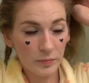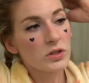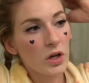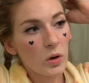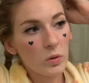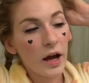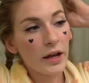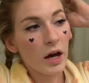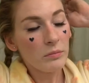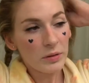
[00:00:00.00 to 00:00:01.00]
So
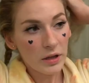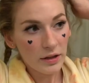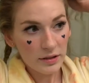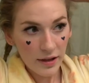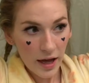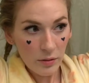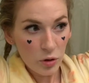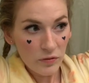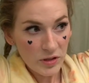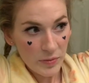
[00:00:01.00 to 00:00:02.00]
I unplugged that
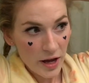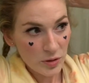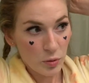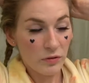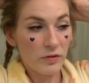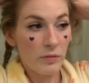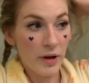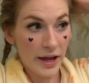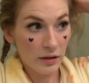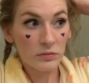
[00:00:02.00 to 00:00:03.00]
movie's passport from
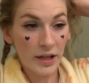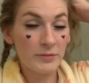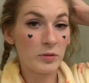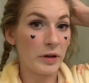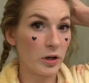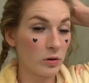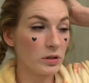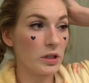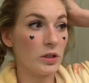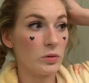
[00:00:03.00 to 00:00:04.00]
my laptop I
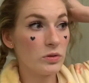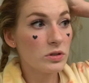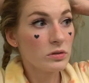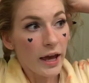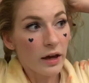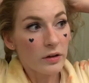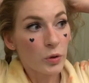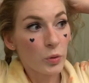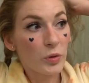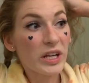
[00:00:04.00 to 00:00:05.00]
currently use and
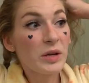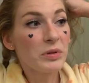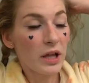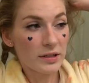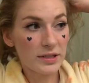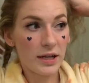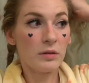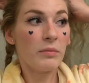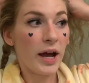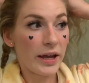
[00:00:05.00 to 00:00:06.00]
re-plugged
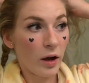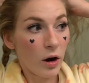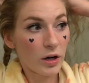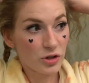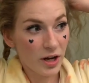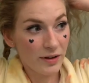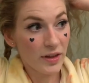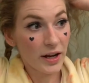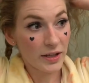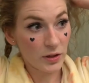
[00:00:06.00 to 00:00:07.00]
in my hard drive
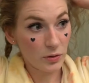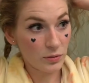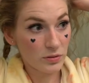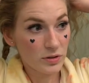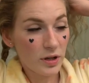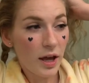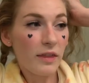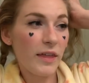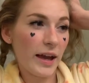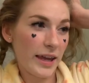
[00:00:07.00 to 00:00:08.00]
that I use
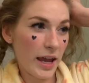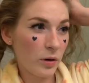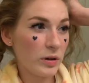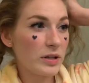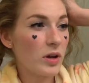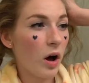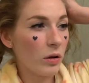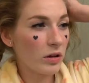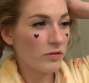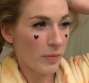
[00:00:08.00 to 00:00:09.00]
that carries all of